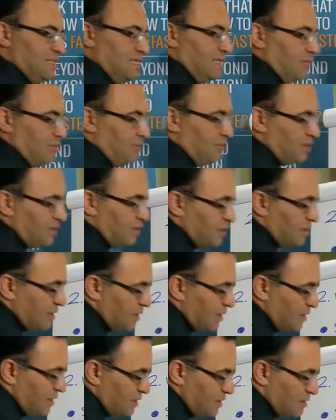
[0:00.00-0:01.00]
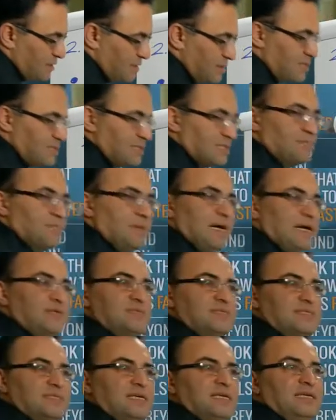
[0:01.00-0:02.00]
saying, okay, this 60
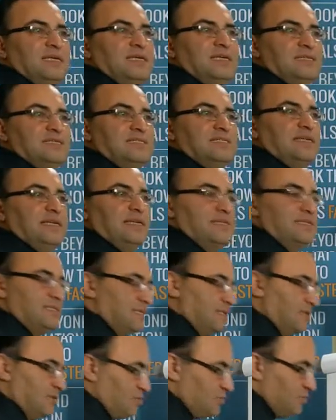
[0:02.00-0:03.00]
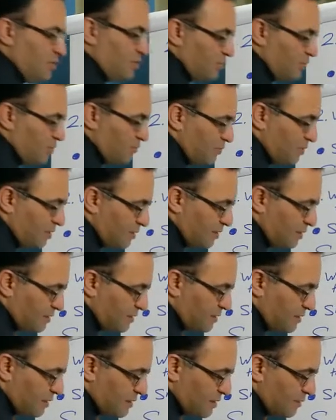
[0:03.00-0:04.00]
pounds is realistic to me. You know, this
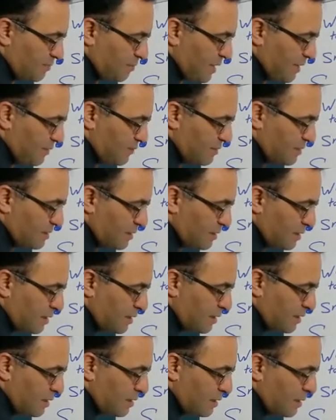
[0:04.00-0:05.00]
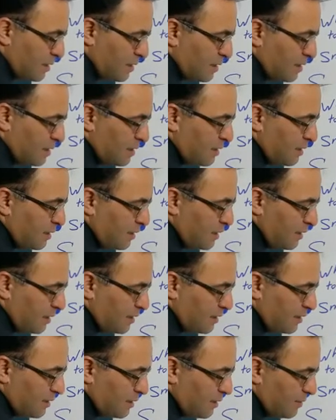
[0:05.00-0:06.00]
60 pounds
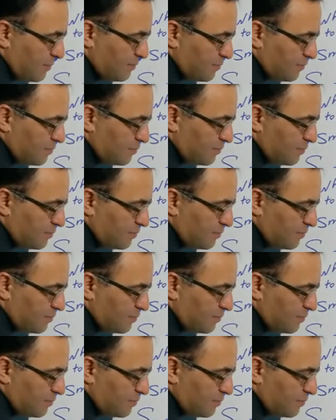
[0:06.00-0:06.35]
in